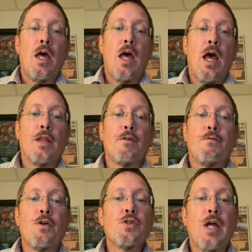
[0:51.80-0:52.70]
At the
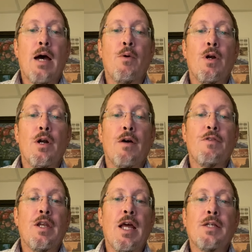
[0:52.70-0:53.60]
first hour of
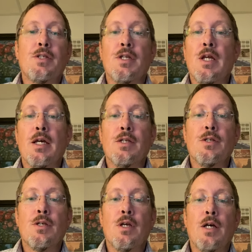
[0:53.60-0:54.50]
the next
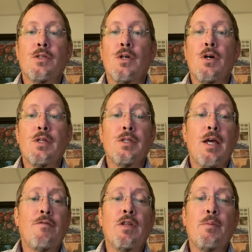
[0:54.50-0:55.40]
night I saw these
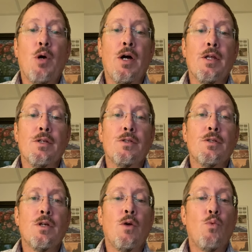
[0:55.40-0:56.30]
heavenly bodies
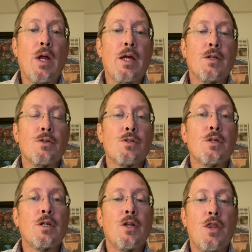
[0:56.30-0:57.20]
arranged
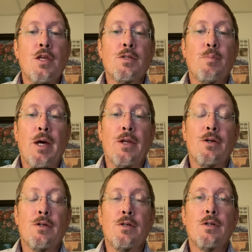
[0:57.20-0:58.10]
in this
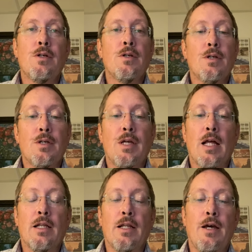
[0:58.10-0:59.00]
manner.
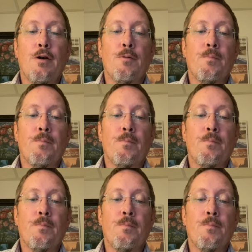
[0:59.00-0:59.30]
Galileo.